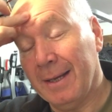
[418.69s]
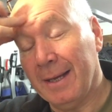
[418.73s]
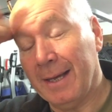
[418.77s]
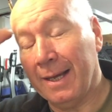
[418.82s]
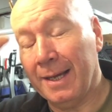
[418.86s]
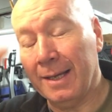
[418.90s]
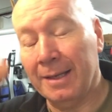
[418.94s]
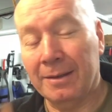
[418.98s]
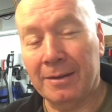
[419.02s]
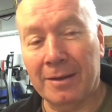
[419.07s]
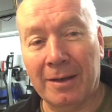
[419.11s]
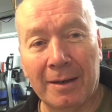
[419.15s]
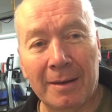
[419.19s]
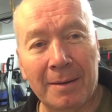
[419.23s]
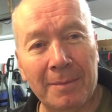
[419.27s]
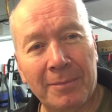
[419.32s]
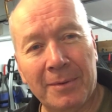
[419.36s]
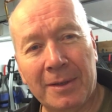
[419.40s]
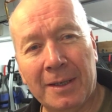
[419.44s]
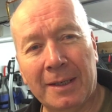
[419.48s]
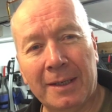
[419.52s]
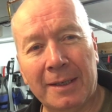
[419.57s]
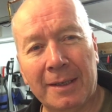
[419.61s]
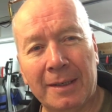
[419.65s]
and I'm
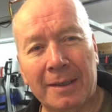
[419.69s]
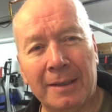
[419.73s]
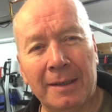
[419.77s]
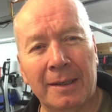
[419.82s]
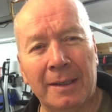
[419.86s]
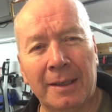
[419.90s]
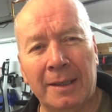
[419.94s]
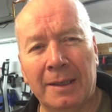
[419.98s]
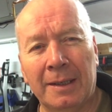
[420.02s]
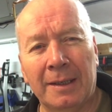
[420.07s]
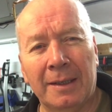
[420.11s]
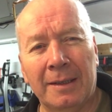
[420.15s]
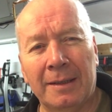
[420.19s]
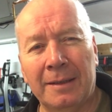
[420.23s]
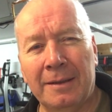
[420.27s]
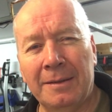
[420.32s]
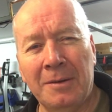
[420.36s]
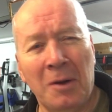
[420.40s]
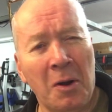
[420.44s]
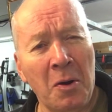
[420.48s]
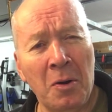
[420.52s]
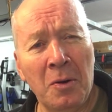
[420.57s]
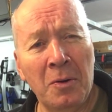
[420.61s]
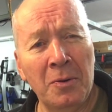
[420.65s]
thinking,
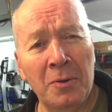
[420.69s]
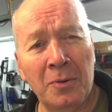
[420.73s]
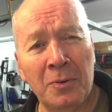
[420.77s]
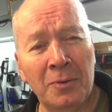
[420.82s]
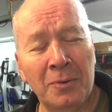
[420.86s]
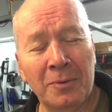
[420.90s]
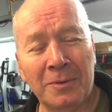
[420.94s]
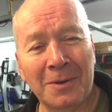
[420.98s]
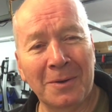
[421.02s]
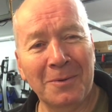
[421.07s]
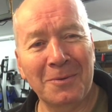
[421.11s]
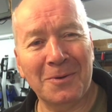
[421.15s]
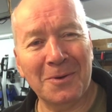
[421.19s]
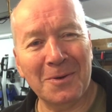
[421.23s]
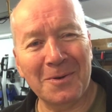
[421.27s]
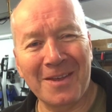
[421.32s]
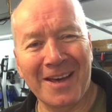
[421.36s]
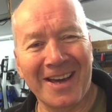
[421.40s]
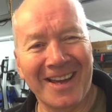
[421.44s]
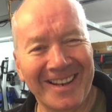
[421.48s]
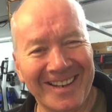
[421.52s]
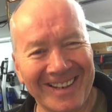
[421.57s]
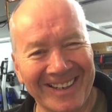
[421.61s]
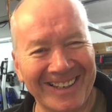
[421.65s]
no, don't do
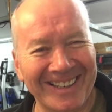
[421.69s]
that.